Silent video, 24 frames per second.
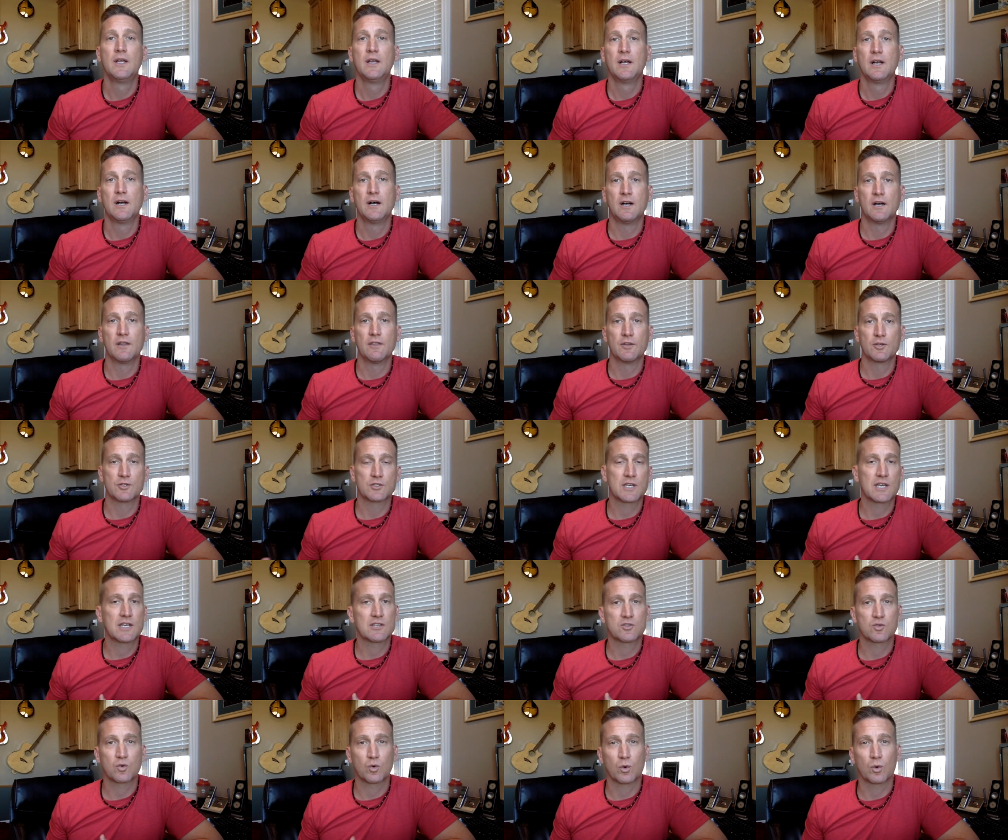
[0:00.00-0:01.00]
Those
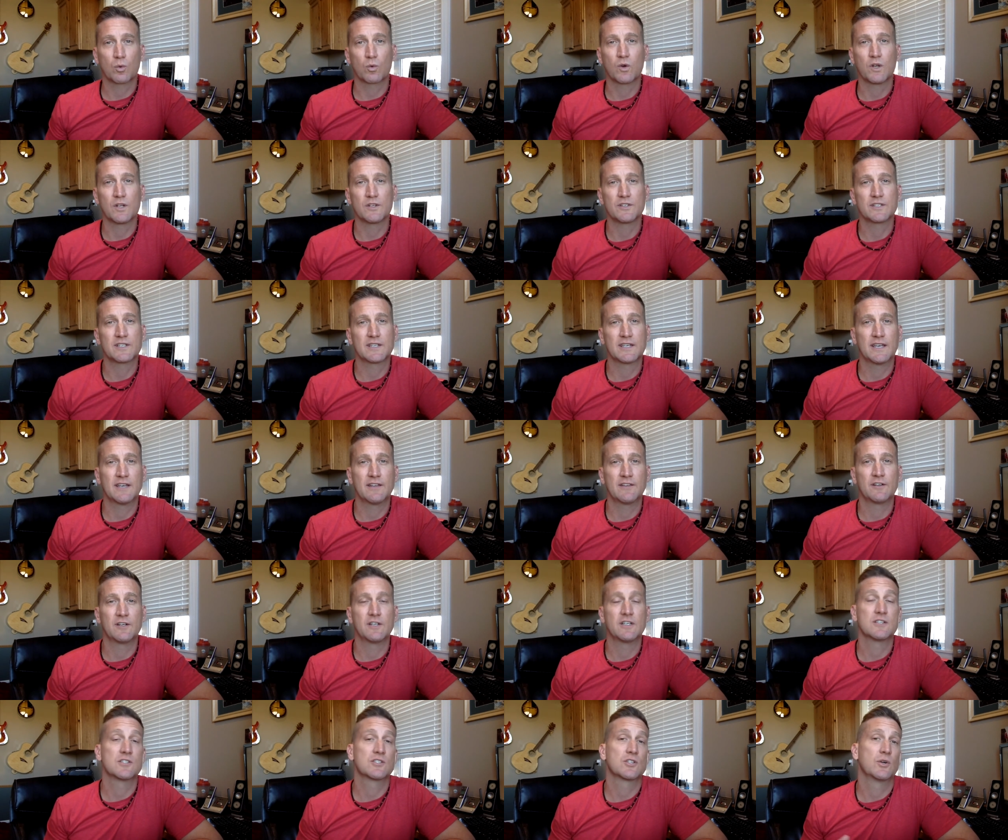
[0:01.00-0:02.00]
guys sort of run
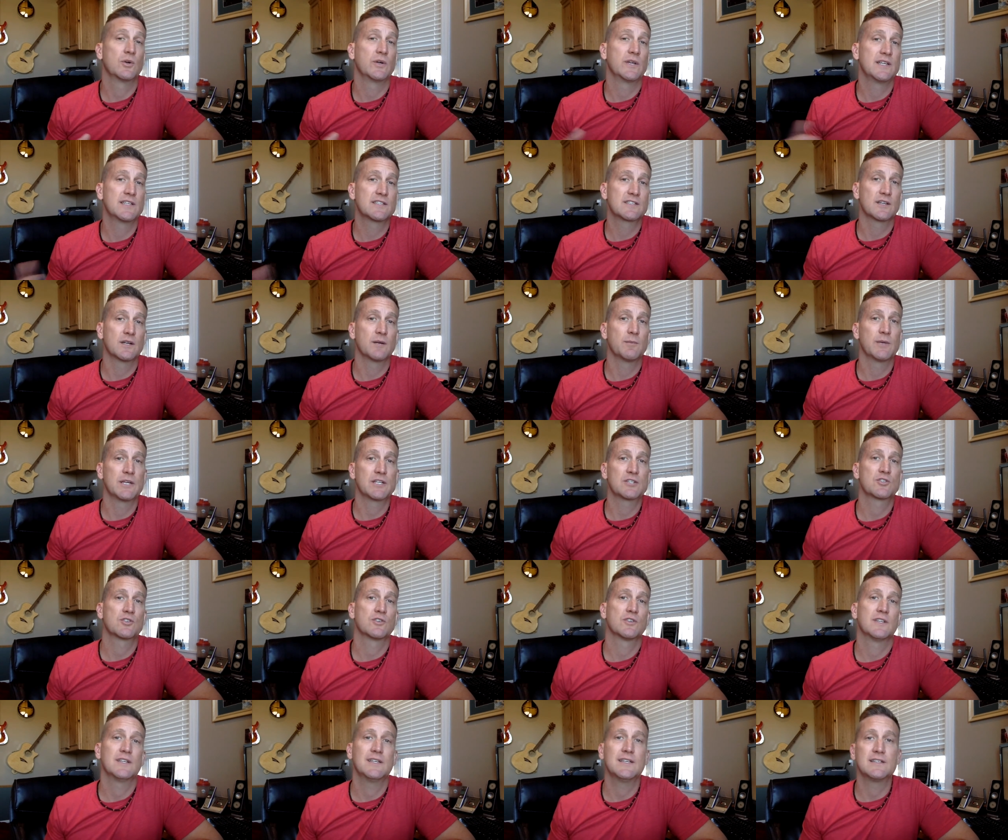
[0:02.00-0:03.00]
together. And so he's going to make
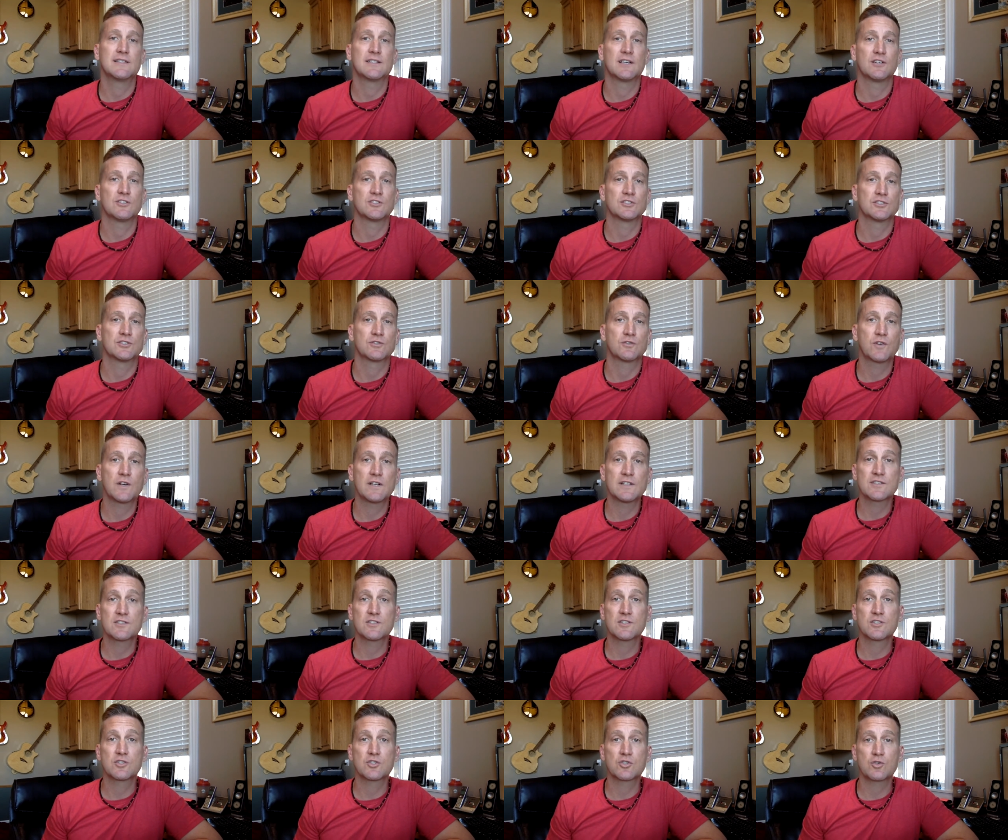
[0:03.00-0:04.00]
sure that he tells his
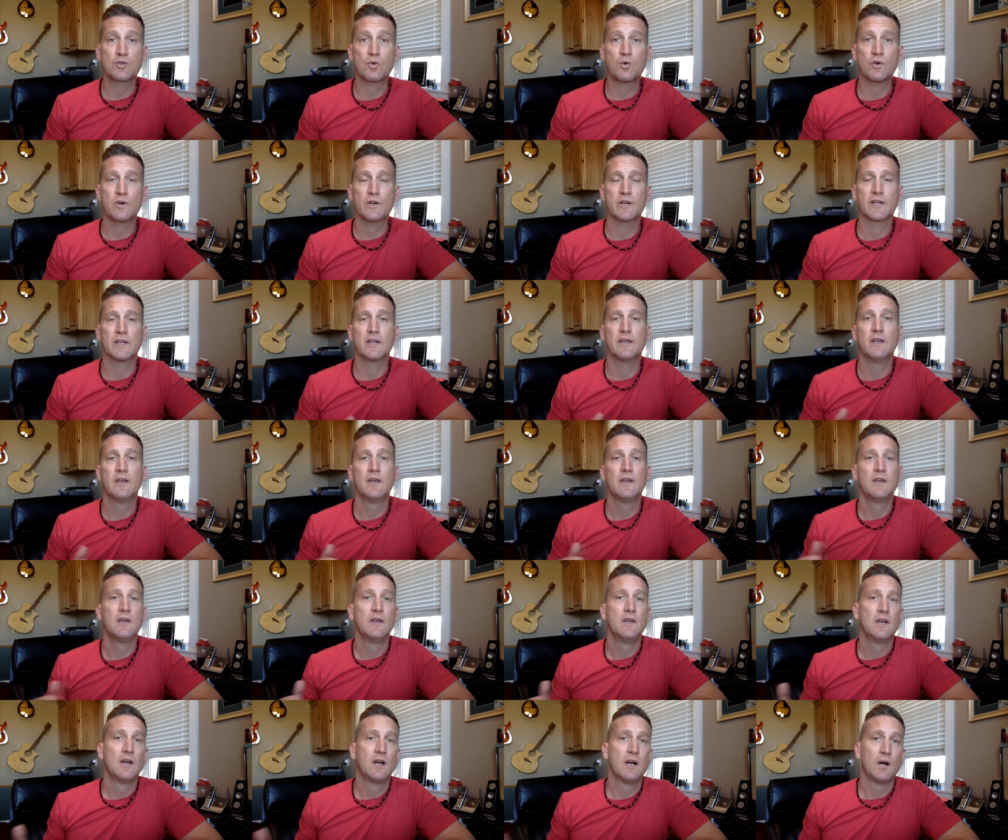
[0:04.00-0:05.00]
friends this story.
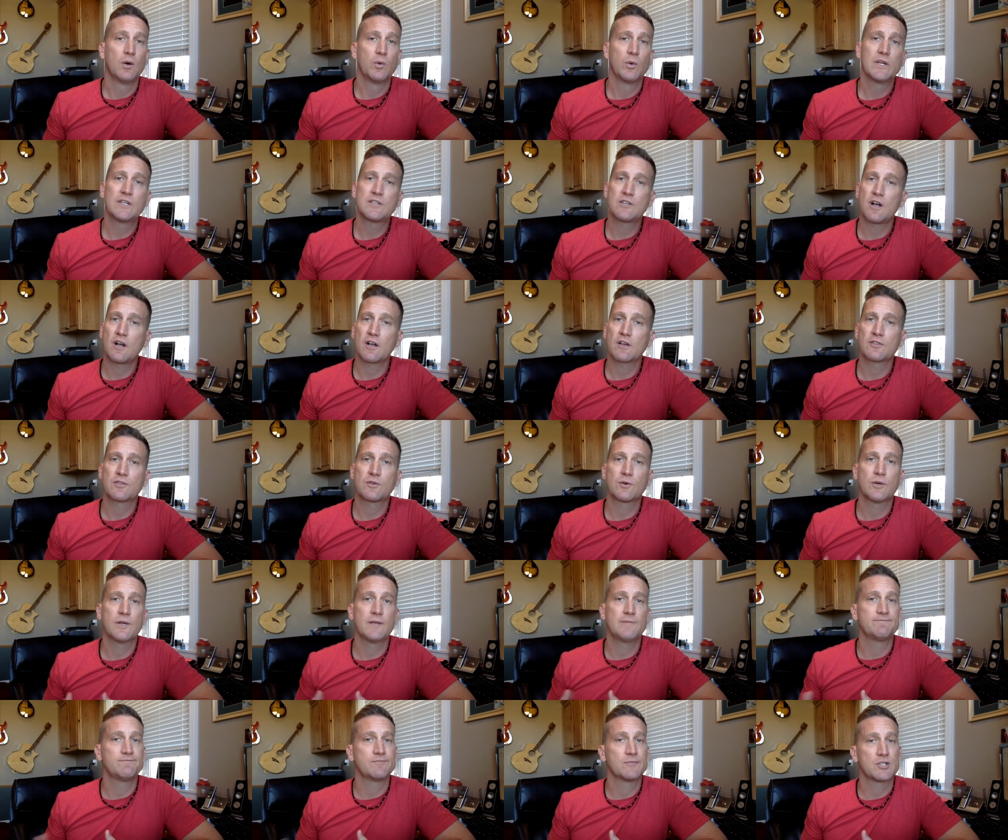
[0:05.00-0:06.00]
We talked
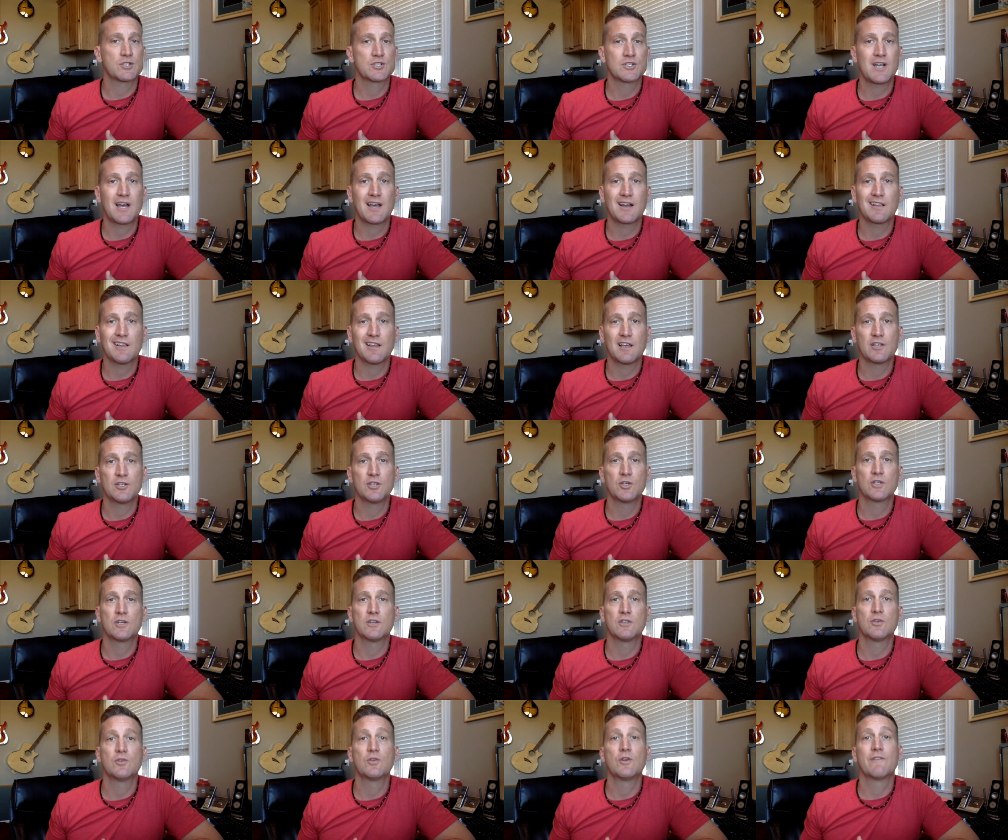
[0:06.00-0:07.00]
through it. There's not a lot you
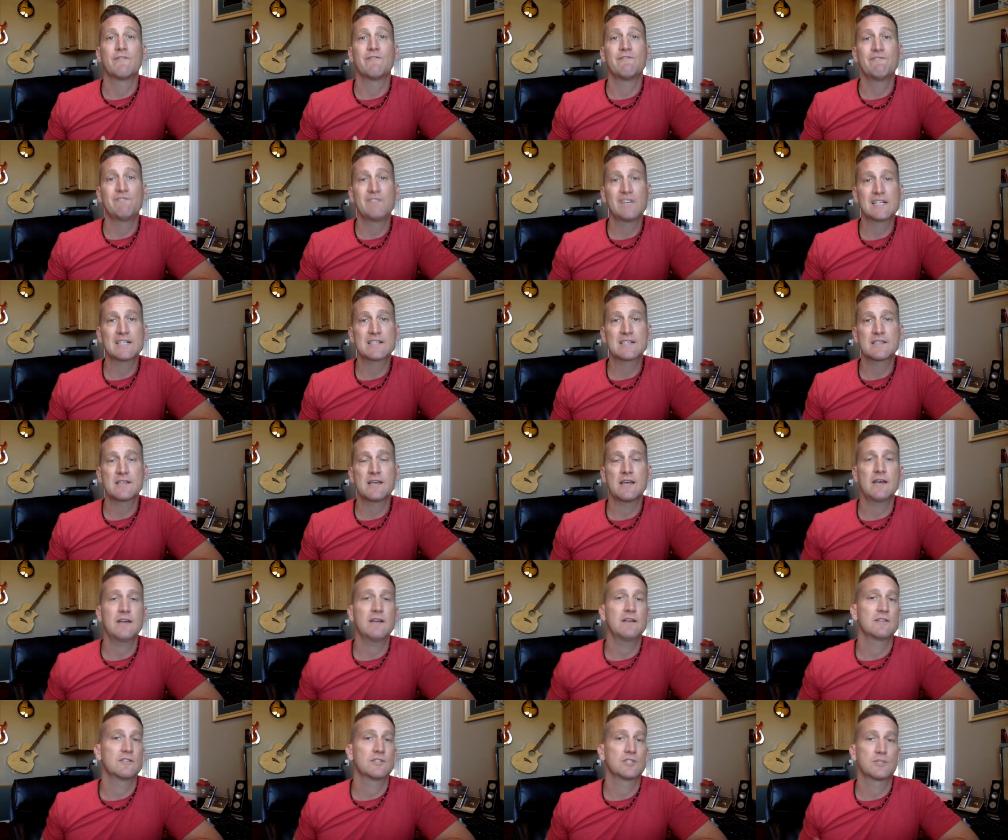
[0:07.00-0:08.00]
can do to fix
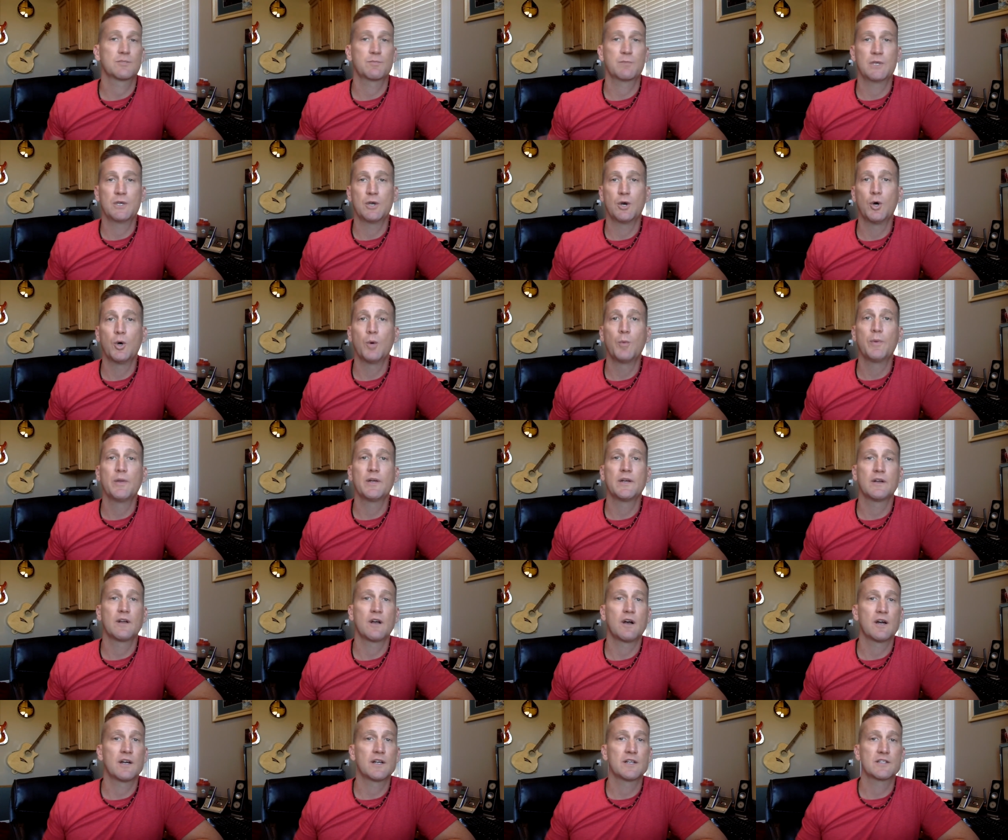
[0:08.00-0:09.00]
that. Just be open
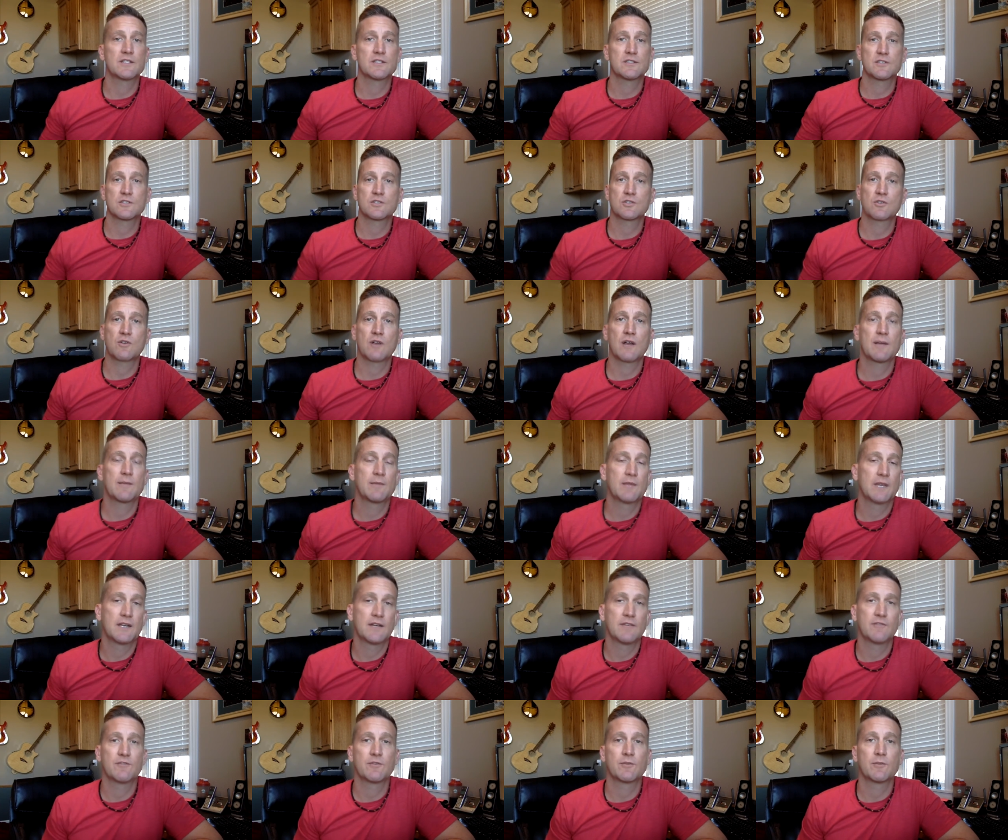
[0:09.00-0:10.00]
and honest. Describe
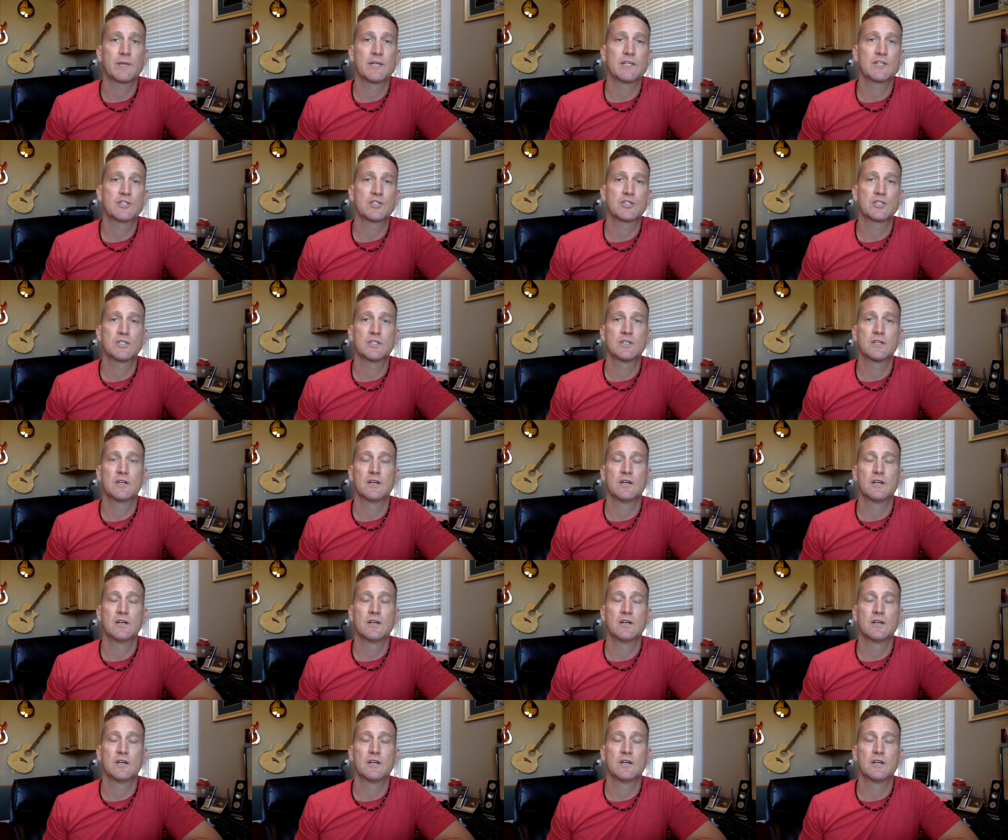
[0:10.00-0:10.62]
that information.